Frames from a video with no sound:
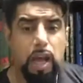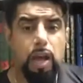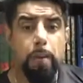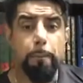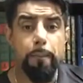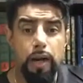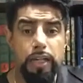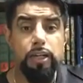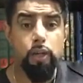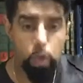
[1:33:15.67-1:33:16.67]
My
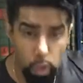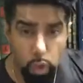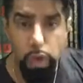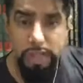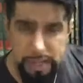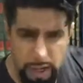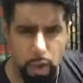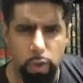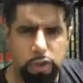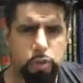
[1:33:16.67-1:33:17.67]
Lord
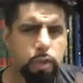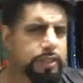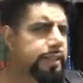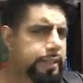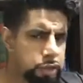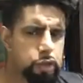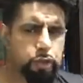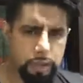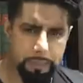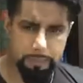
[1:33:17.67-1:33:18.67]
knows what their true
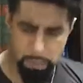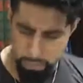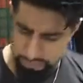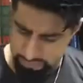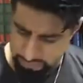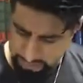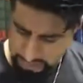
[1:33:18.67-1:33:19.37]
number was.